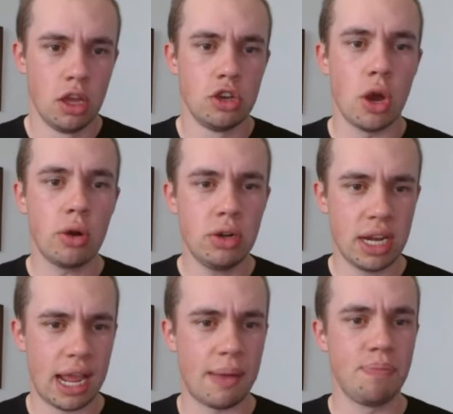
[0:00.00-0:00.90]
Notre
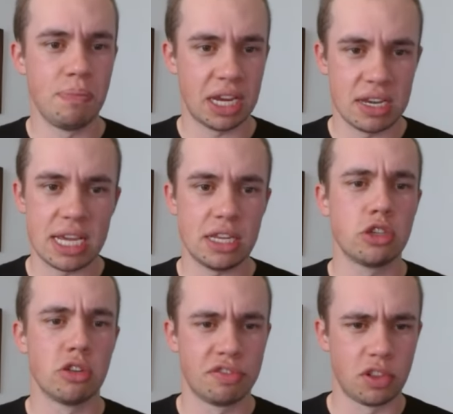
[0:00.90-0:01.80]
Dame,
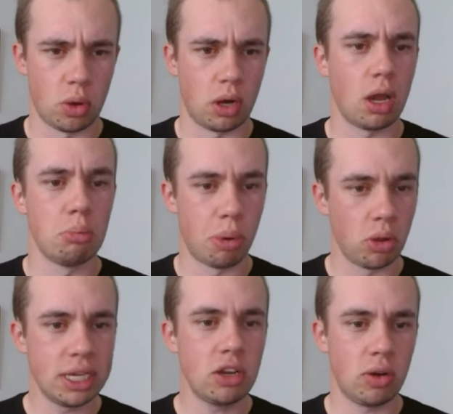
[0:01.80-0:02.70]
McNeese, Florida,
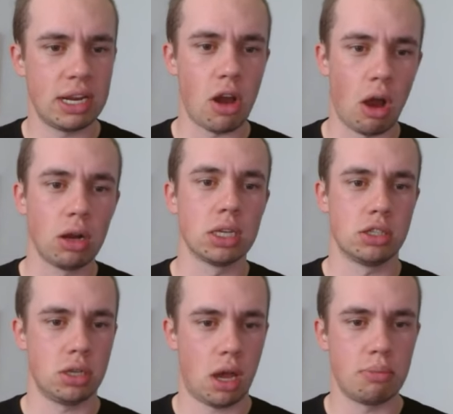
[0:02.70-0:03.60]
Bowling Green,
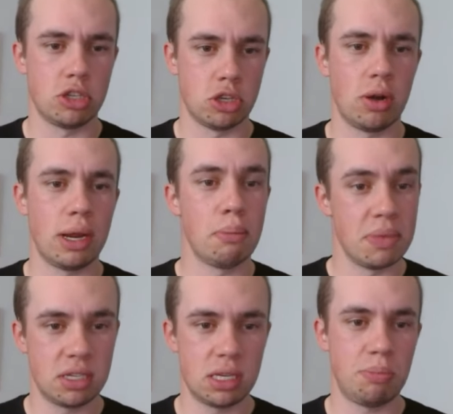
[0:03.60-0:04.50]
Arkansas, Missouri,
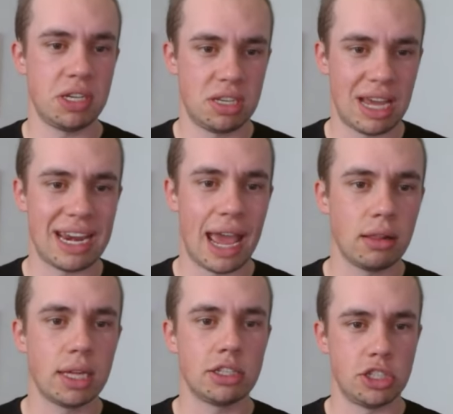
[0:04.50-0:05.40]
Mississippi State,
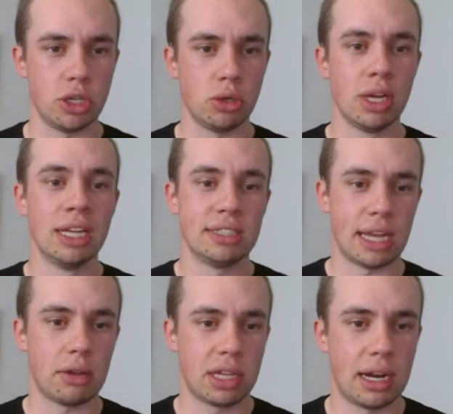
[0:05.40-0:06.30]
LSU,
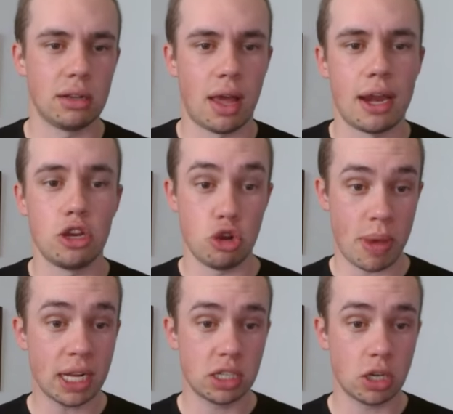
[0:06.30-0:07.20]
South Carolina, New
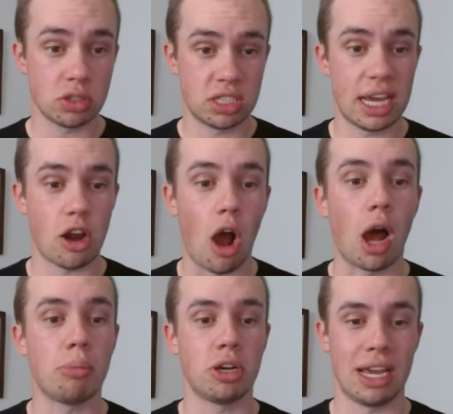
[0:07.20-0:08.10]
Mexico State,
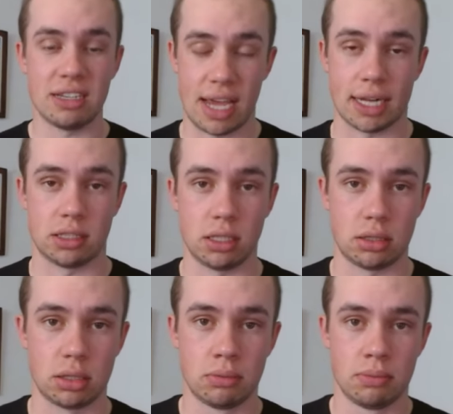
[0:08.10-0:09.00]
Auburn and
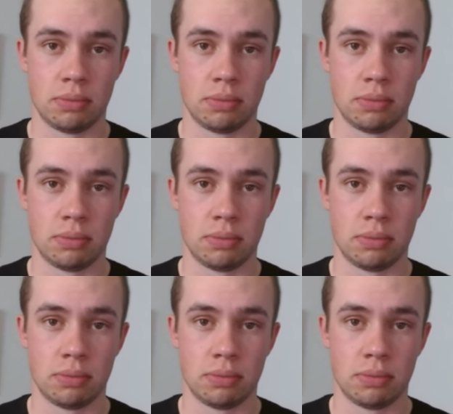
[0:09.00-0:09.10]
Texas.